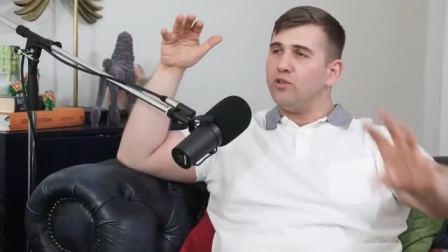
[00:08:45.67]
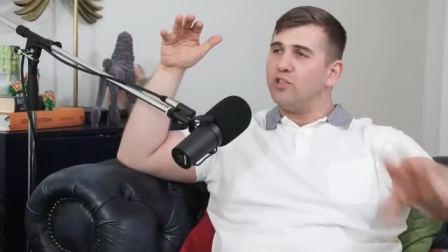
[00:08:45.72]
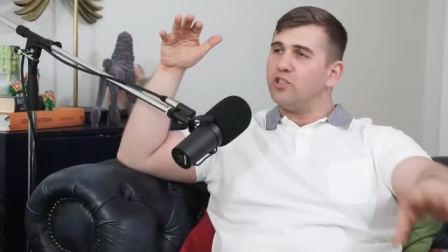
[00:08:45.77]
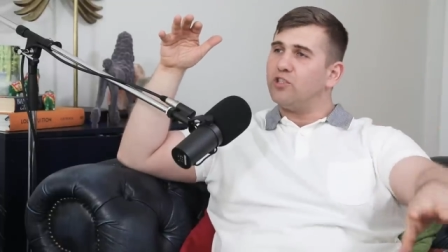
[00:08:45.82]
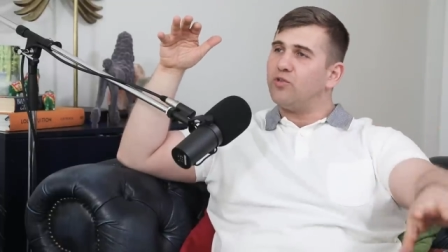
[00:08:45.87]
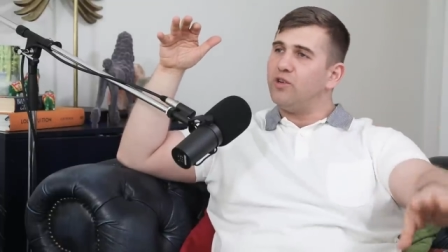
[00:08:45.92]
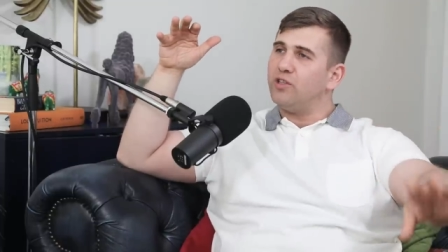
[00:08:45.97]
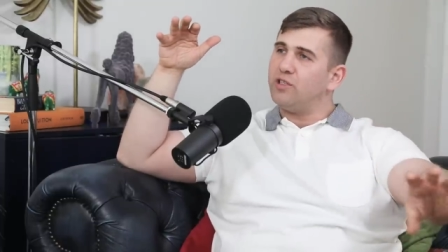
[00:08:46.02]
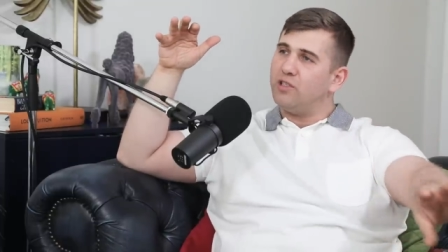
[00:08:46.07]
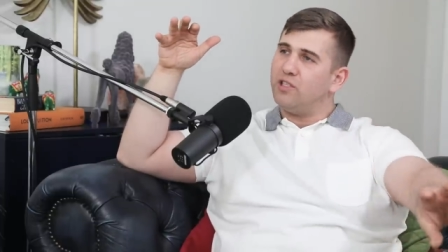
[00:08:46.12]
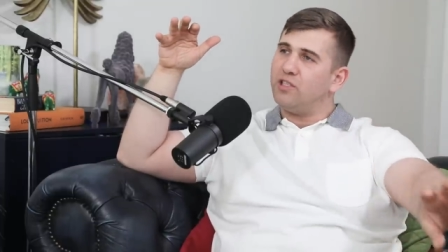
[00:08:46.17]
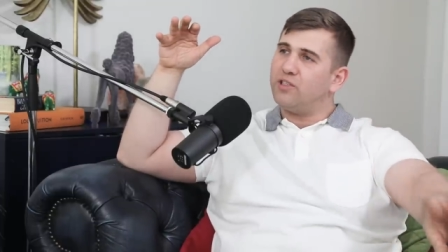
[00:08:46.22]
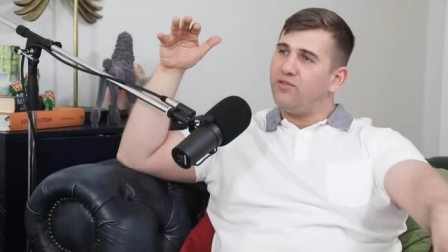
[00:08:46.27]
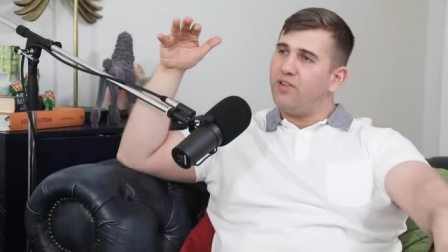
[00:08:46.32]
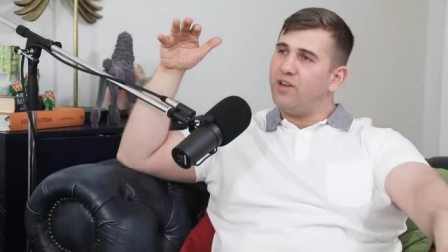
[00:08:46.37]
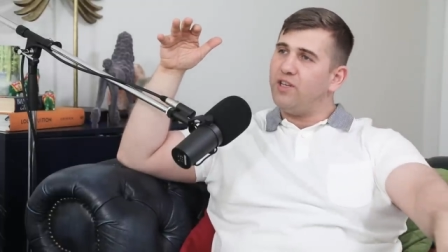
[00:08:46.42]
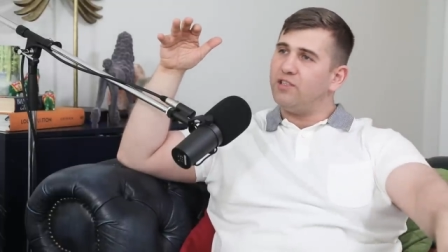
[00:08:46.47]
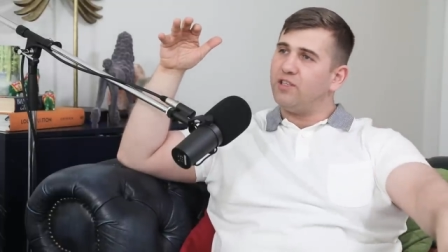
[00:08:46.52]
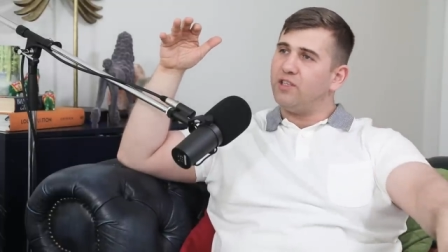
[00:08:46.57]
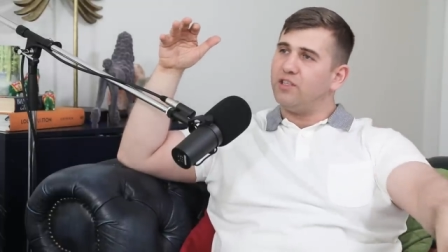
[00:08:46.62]
the streets in these
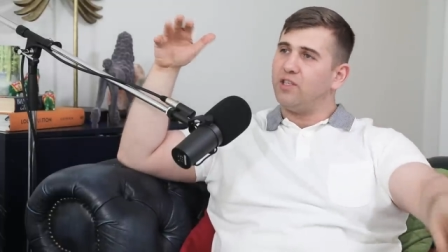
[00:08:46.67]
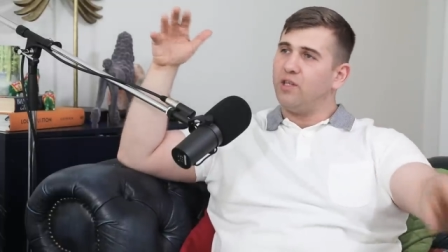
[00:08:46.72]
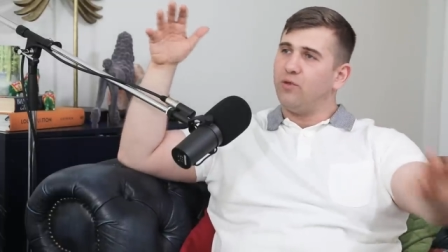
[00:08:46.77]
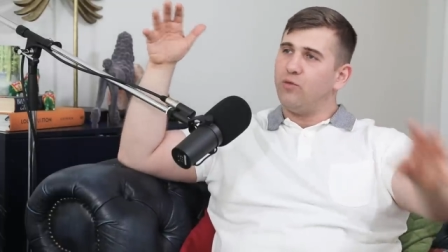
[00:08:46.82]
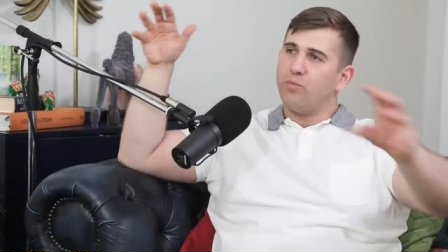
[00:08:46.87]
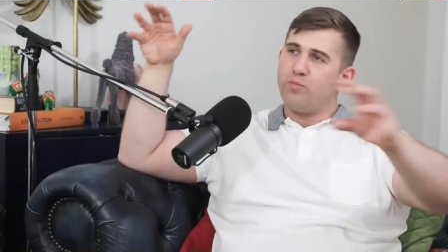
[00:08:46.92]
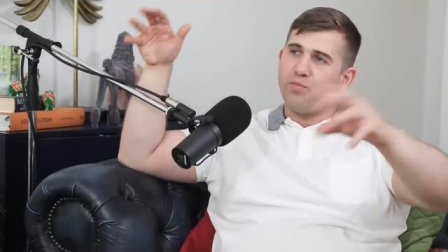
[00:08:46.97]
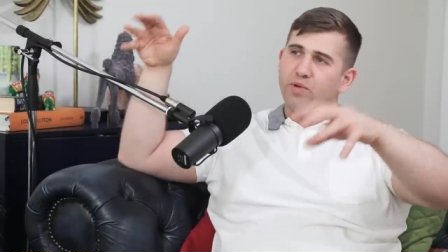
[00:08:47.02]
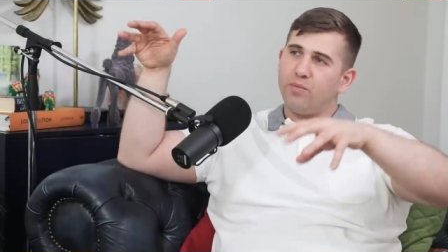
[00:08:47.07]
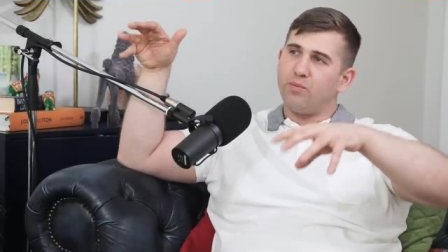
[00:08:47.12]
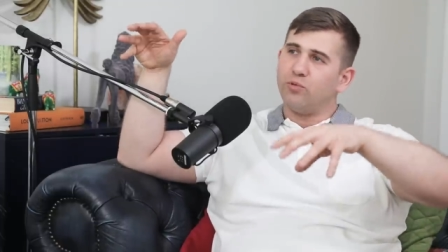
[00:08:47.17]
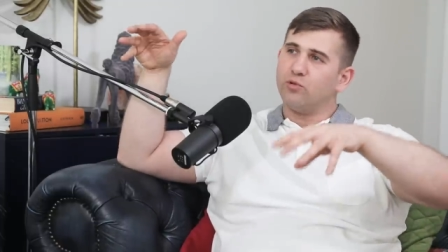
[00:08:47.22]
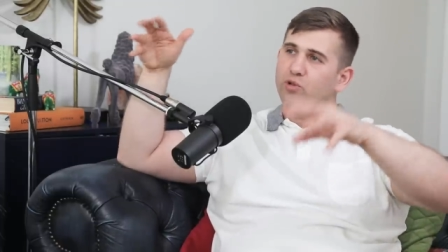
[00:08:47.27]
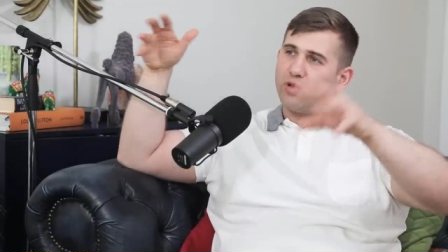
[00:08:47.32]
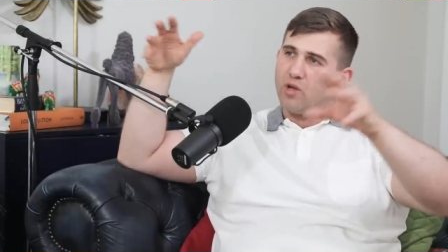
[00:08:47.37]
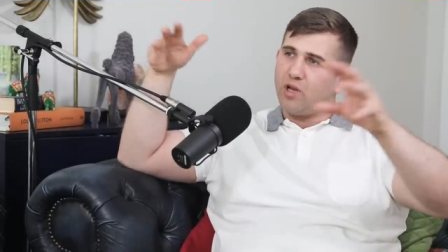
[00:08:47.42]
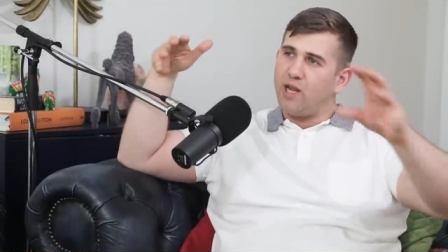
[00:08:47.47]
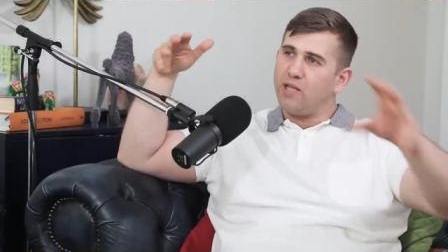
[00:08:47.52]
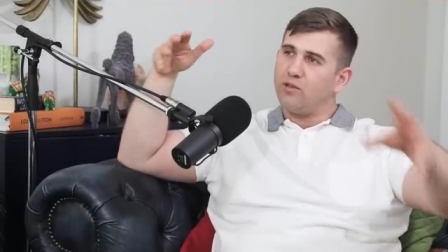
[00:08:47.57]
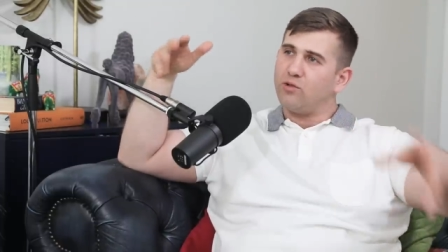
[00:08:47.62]
villages than there were people to
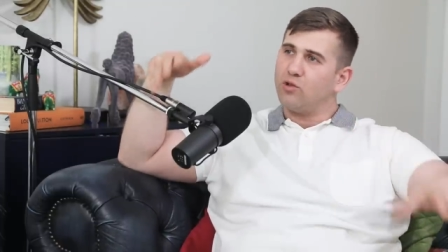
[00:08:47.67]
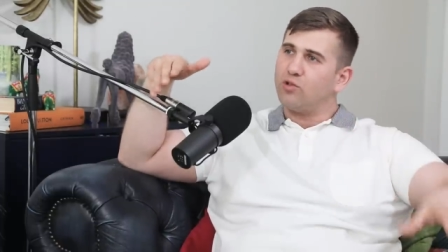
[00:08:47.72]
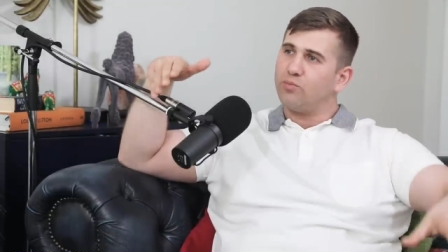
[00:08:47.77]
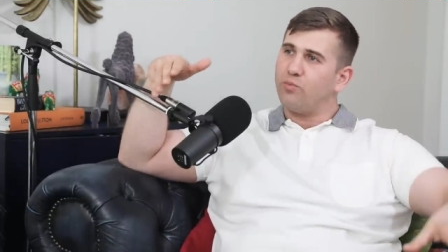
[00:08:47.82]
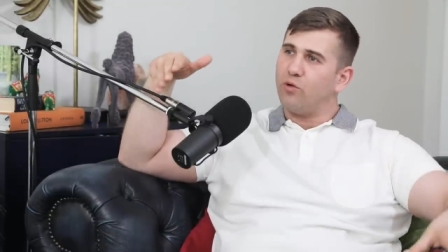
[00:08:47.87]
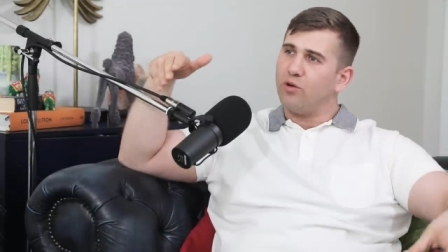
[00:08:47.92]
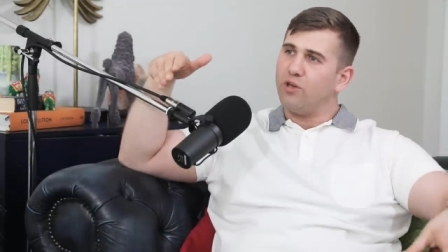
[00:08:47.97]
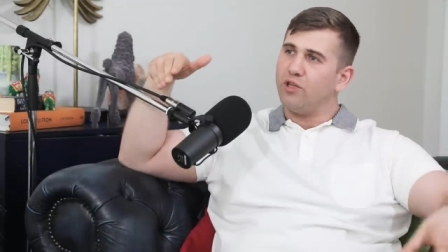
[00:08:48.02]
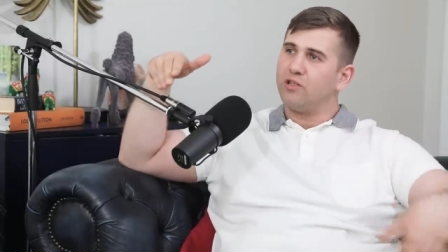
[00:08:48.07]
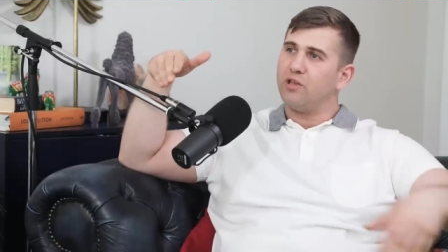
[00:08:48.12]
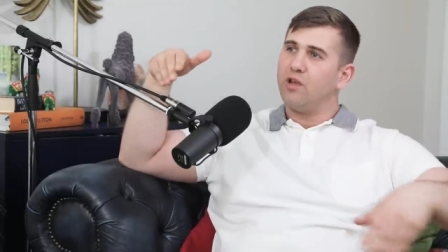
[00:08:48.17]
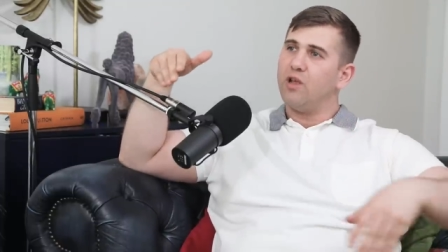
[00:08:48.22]
collect those bodies.